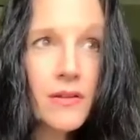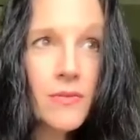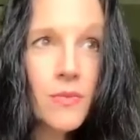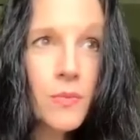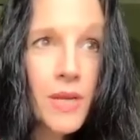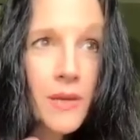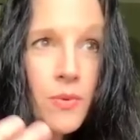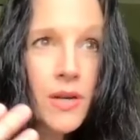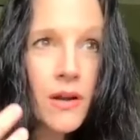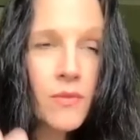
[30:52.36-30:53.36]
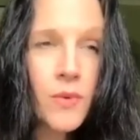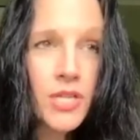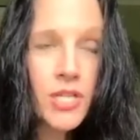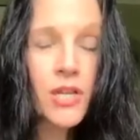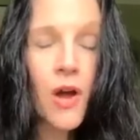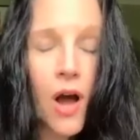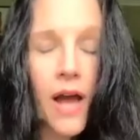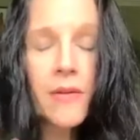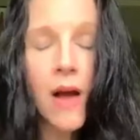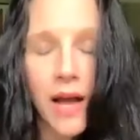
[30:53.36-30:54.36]
We would, we should,
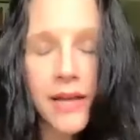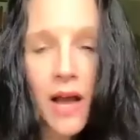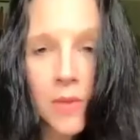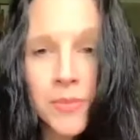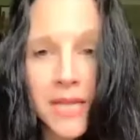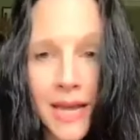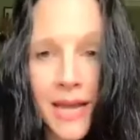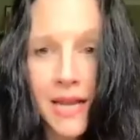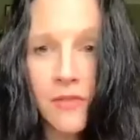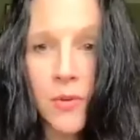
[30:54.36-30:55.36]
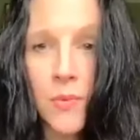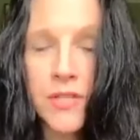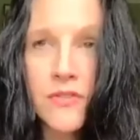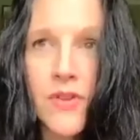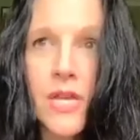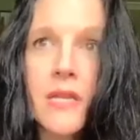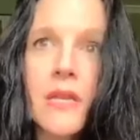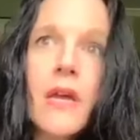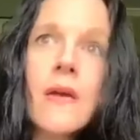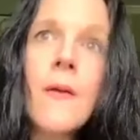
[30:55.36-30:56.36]
I, I humbly lay at everyone's feet
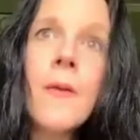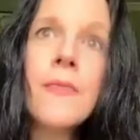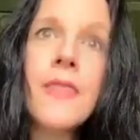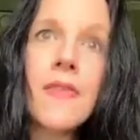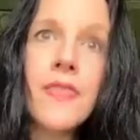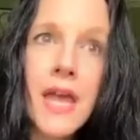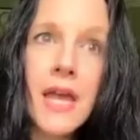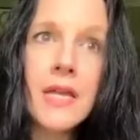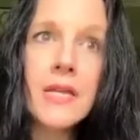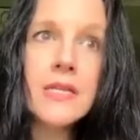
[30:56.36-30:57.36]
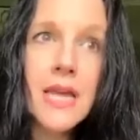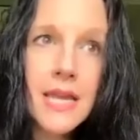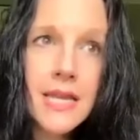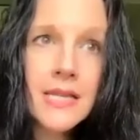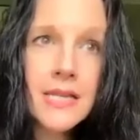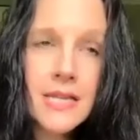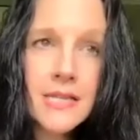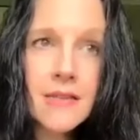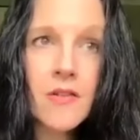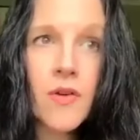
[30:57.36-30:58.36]
that they take into
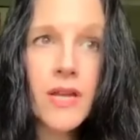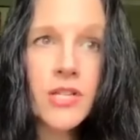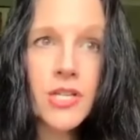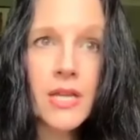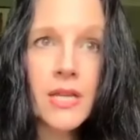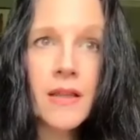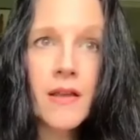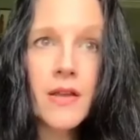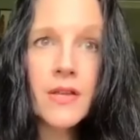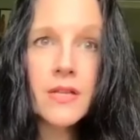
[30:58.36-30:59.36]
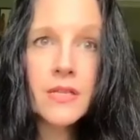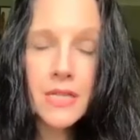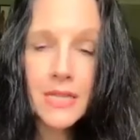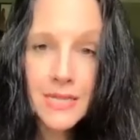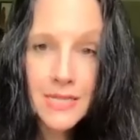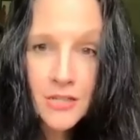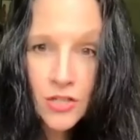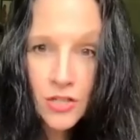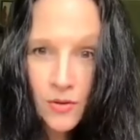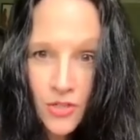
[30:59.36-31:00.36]
consideration to listen
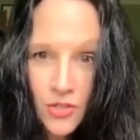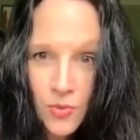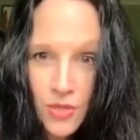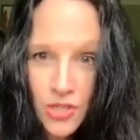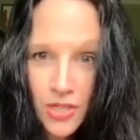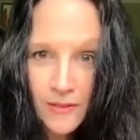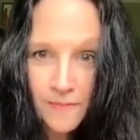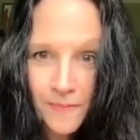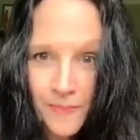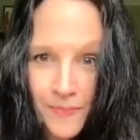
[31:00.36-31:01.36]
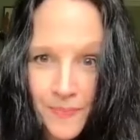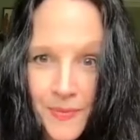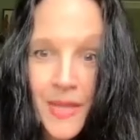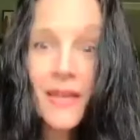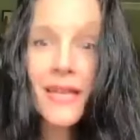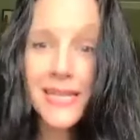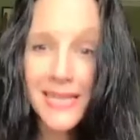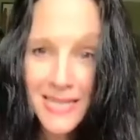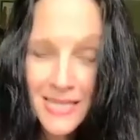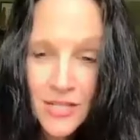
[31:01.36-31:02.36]
to their intuition,
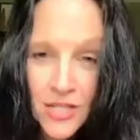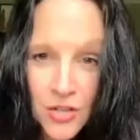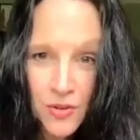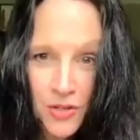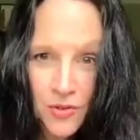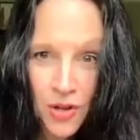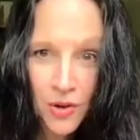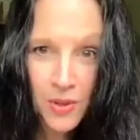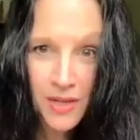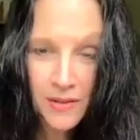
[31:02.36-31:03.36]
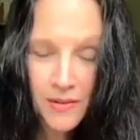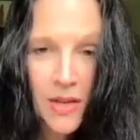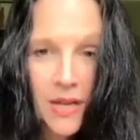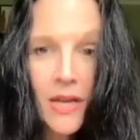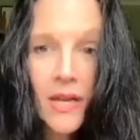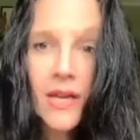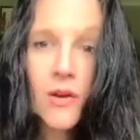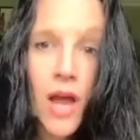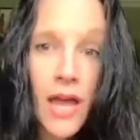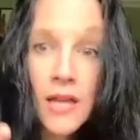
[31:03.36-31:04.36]
listen to inner knowing,
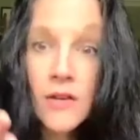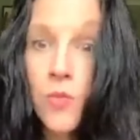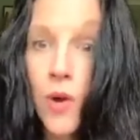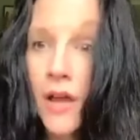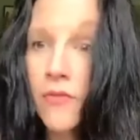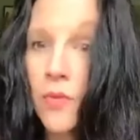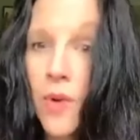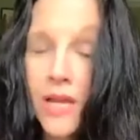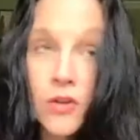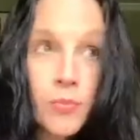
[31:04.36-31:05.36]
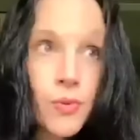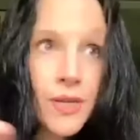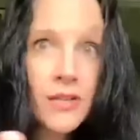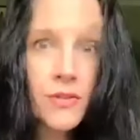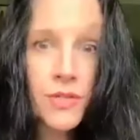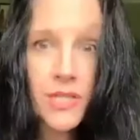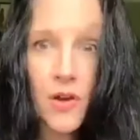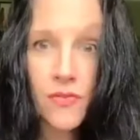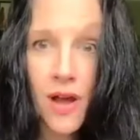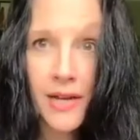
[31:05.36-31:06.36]
and whatever way you're bringing
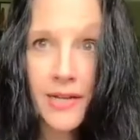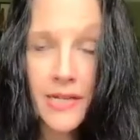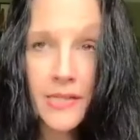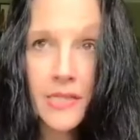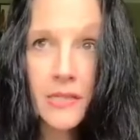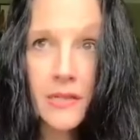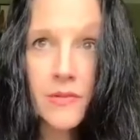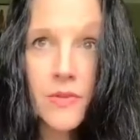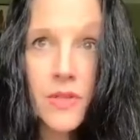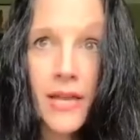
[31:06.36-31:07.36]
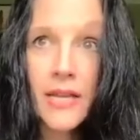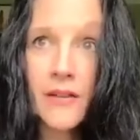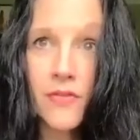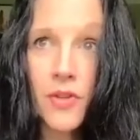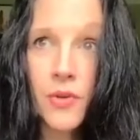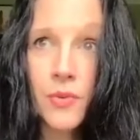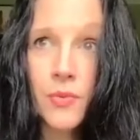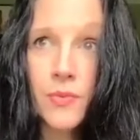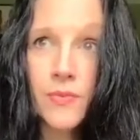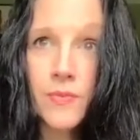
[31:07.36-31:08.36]
yourself guidance. Like if
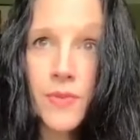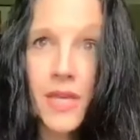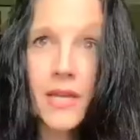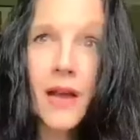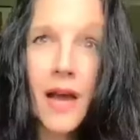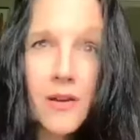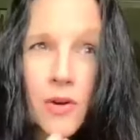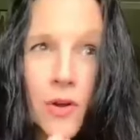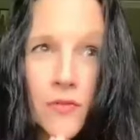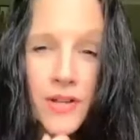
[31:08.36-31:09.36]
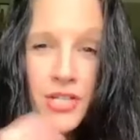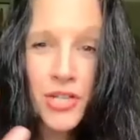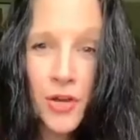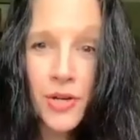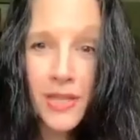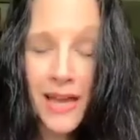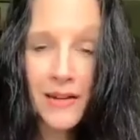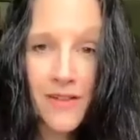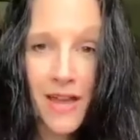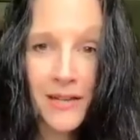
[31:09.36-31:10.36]
you think, I don't know if I should go to that
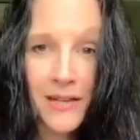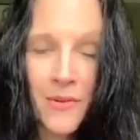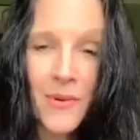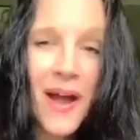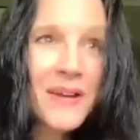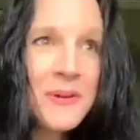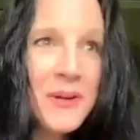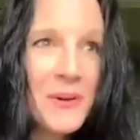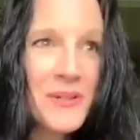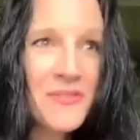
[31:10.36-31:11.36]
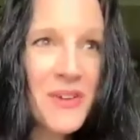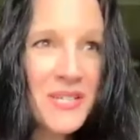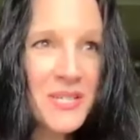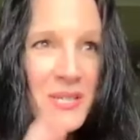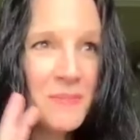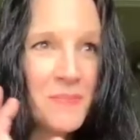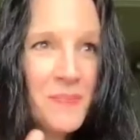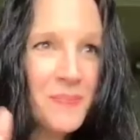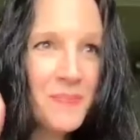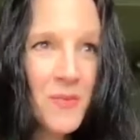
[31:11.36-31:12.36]
event, or I don't know if I should
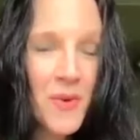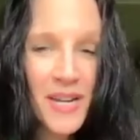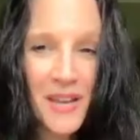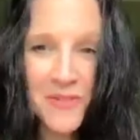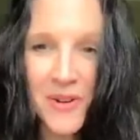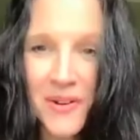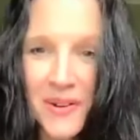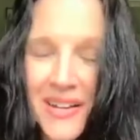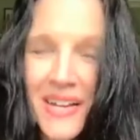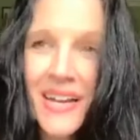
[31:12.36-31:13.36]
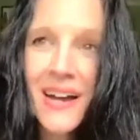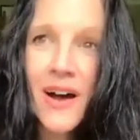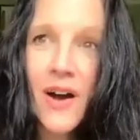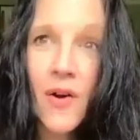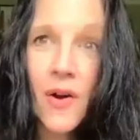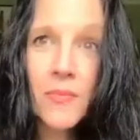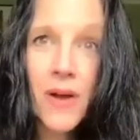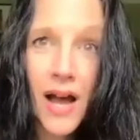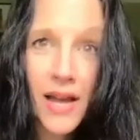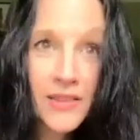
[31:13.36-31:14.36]
whatever, or
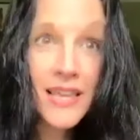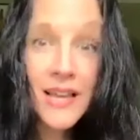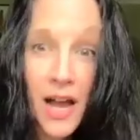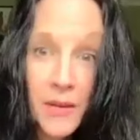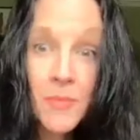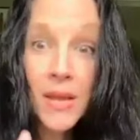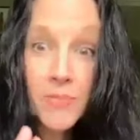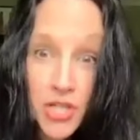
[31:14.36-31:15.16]
I think I maybe